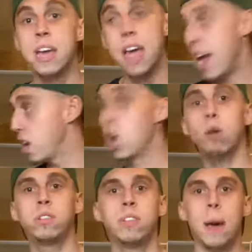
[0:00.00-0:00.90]
and
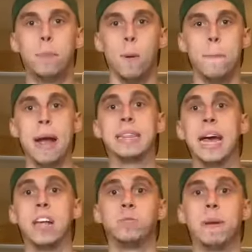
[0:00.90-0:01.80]
go to that bullpen
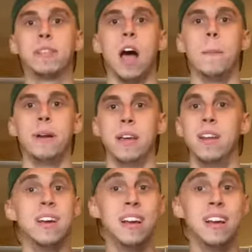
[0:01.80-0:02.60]
that has been dominant.